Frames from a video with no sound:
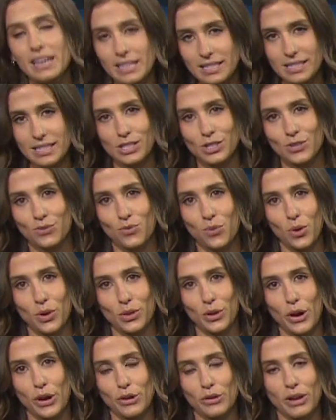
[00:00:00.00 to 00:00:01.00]
86 in
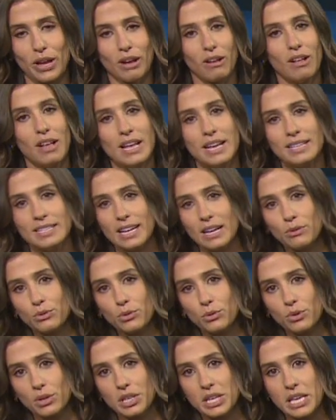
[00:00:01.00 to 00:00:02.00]
Fort Lauderdale,
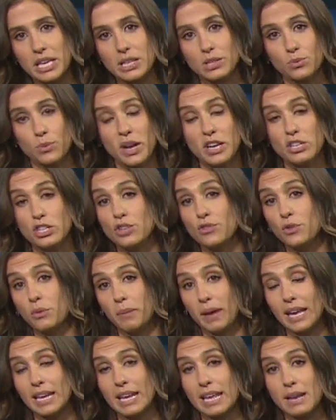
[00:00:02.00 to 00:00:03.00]
down through the Keys, ranging
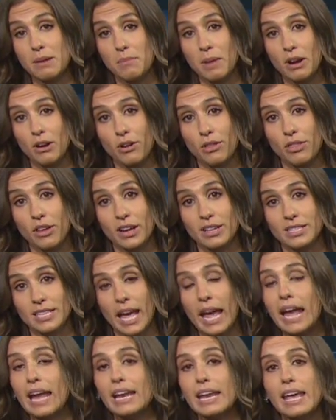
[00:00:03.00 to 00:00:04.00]
from 80 in Marathon
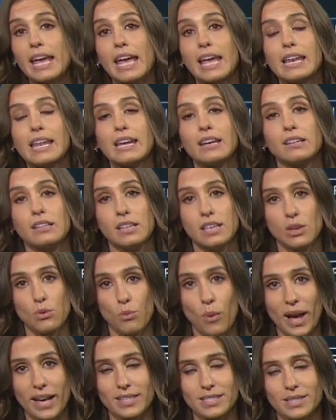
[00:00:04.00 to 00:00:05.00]
to 88 in
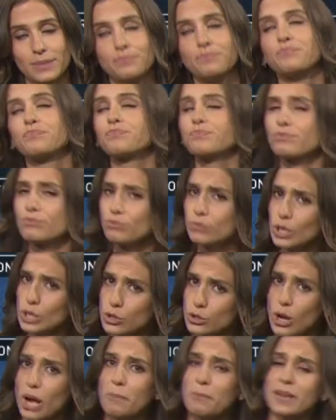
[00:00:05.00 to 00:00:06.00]
Key West.
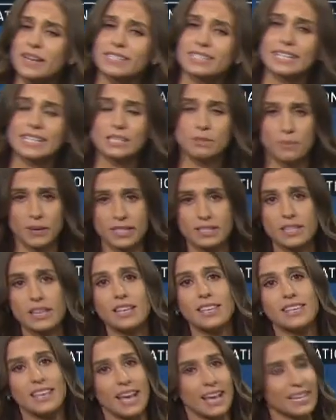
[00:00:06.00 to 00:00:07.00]
Tropics, it's busy,